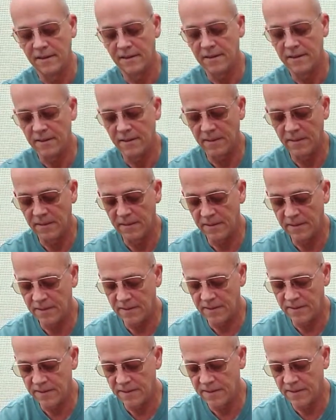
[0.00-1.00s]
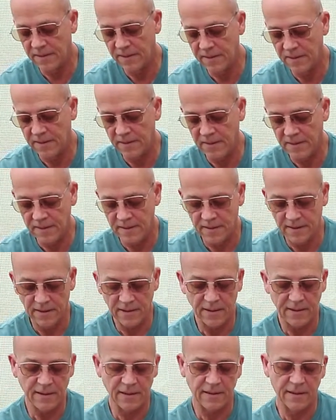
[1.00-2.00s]
So
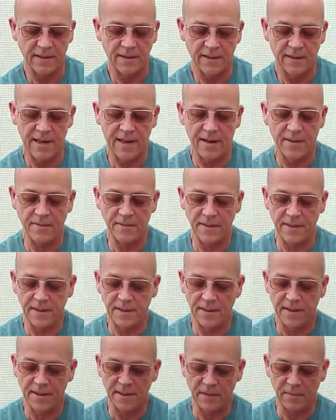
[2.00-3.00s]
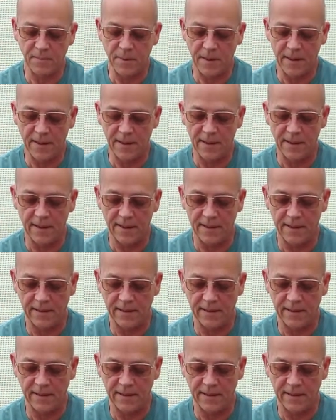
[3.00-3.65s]
let's get that one in its pot.